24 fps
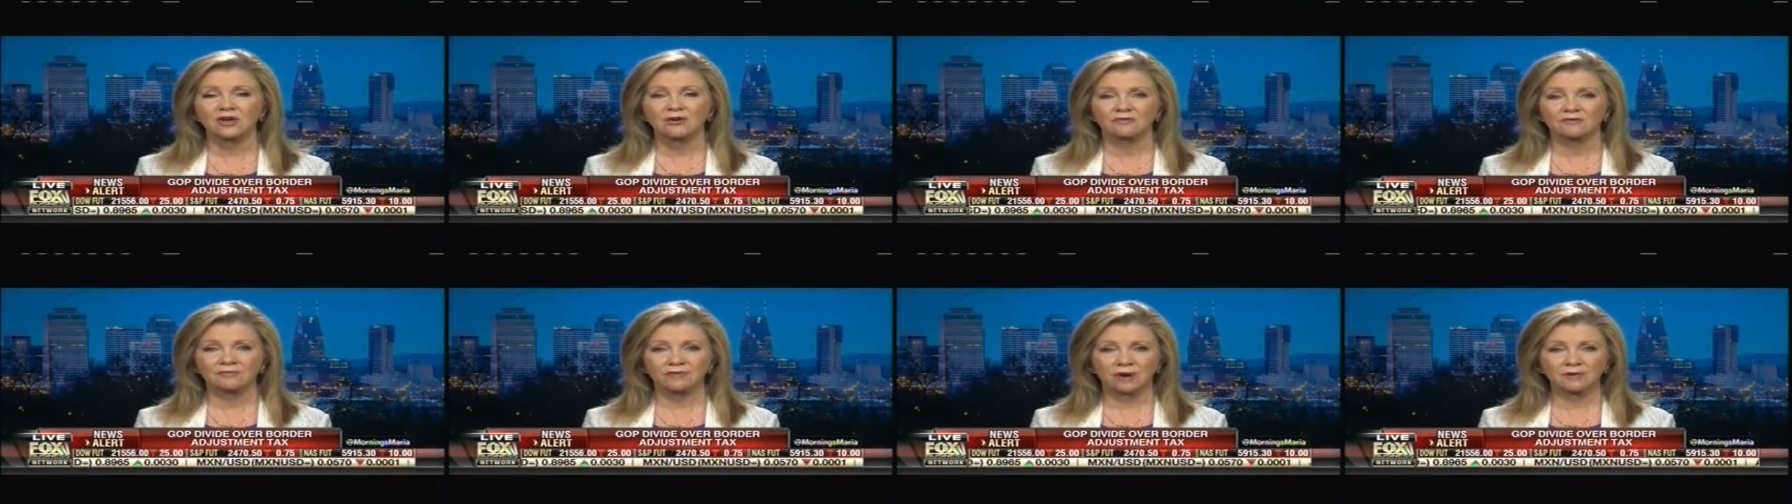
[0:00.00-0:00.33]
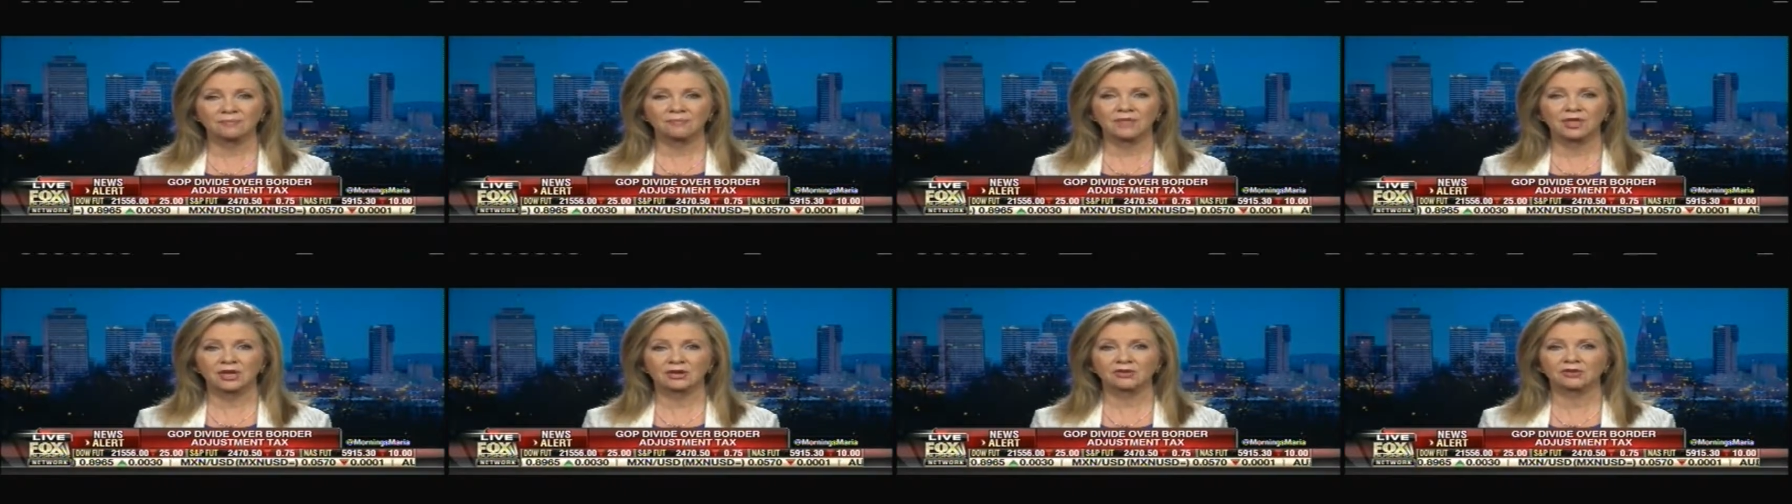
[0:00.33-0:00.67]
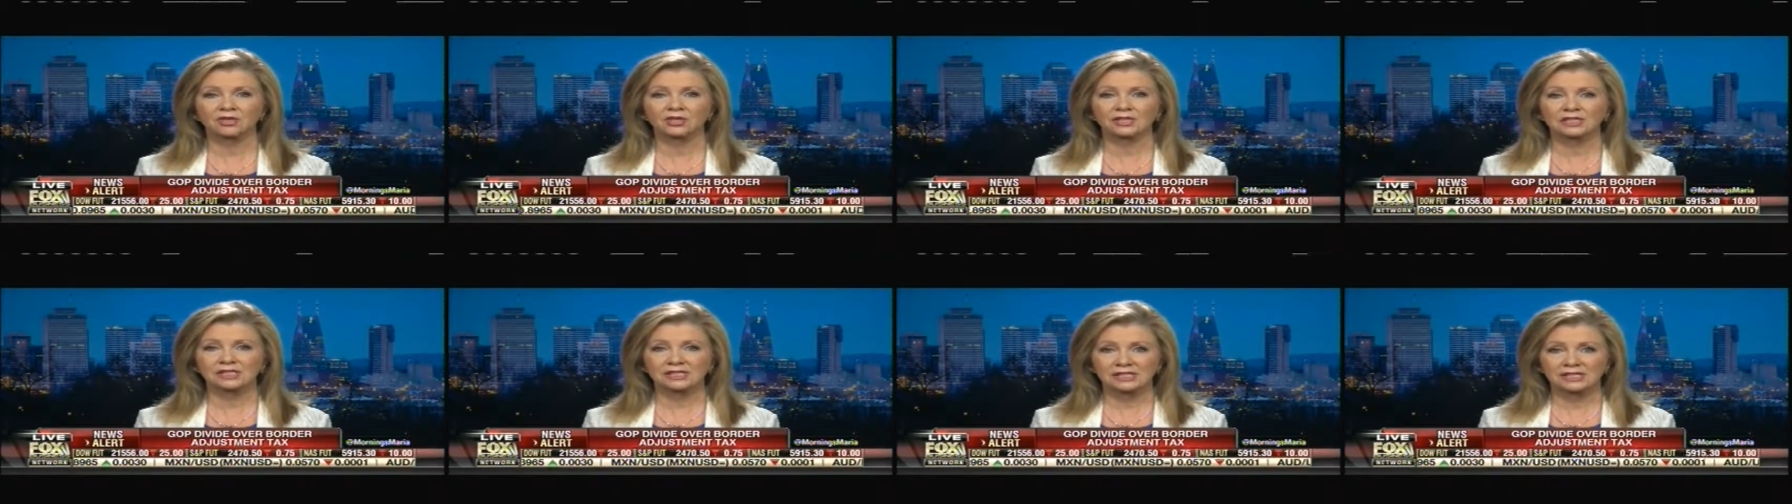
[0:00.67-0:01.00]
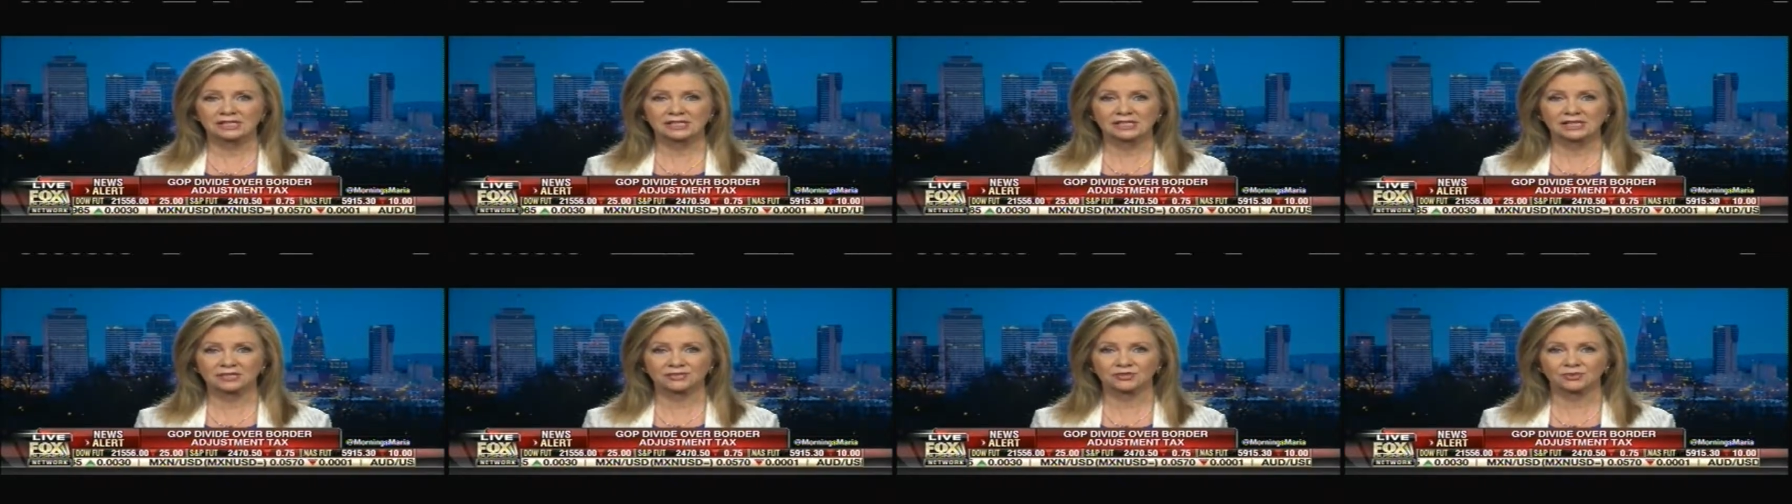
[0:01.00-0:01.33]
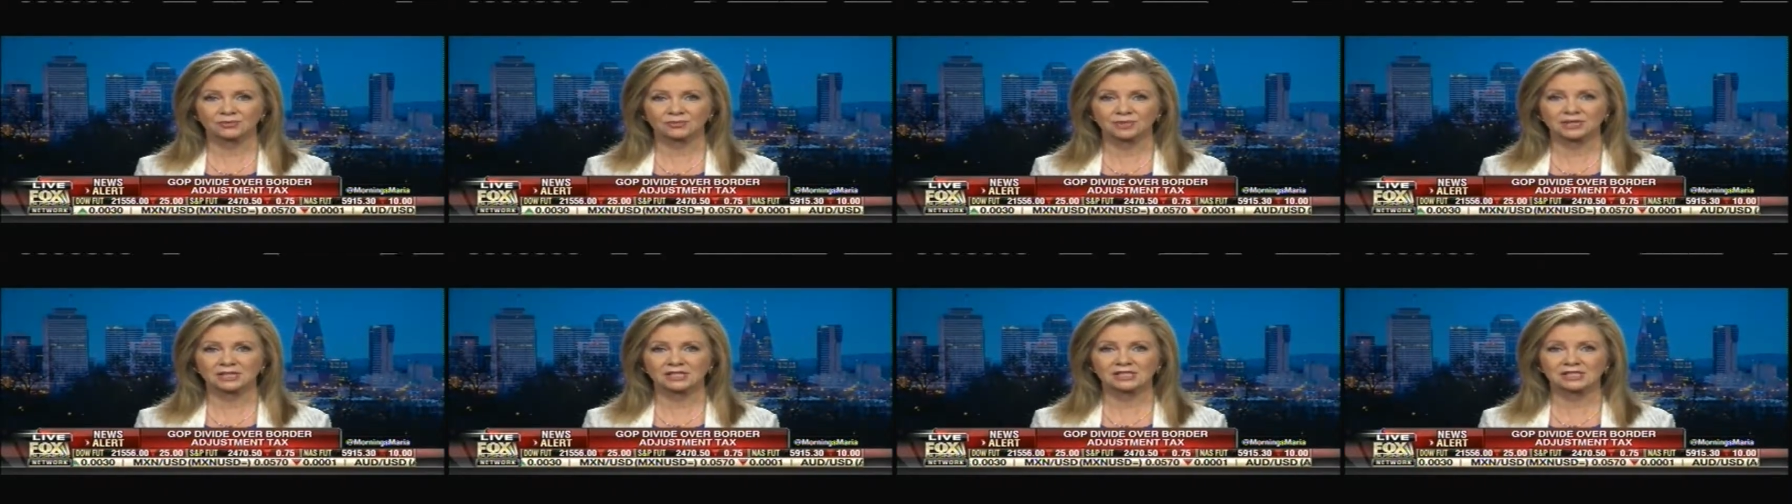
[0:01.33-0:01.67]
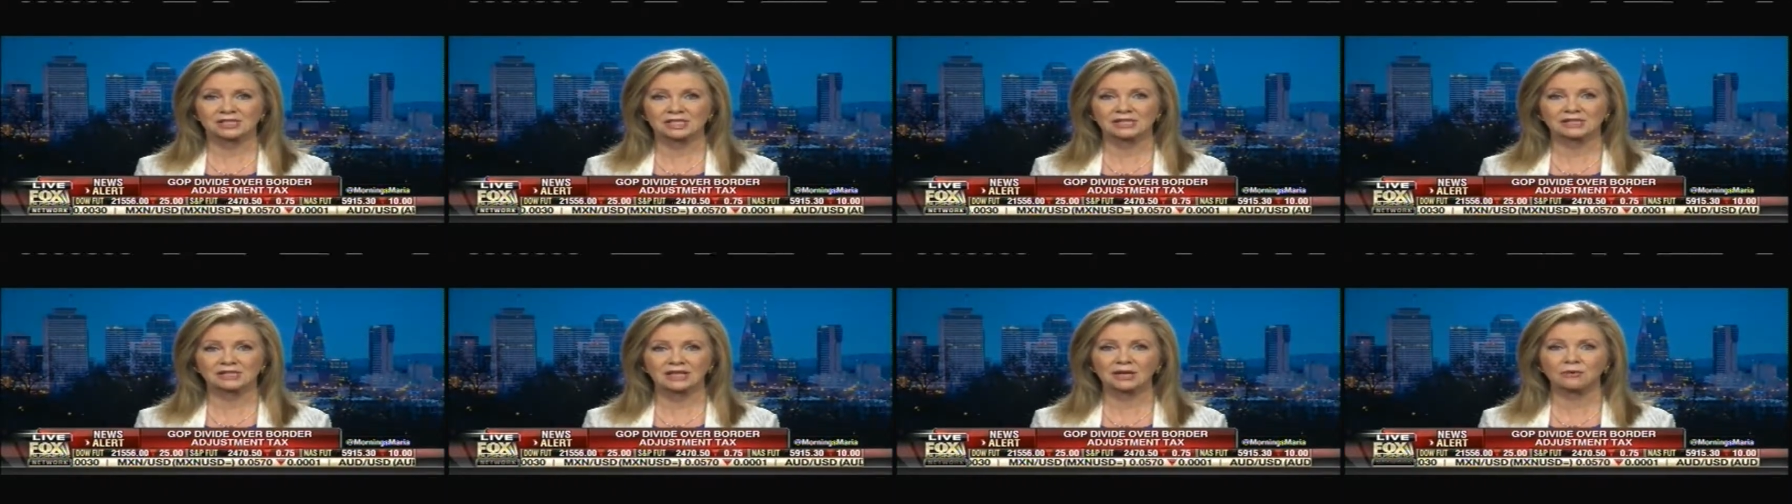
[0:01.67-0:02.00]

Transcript: from their constituents that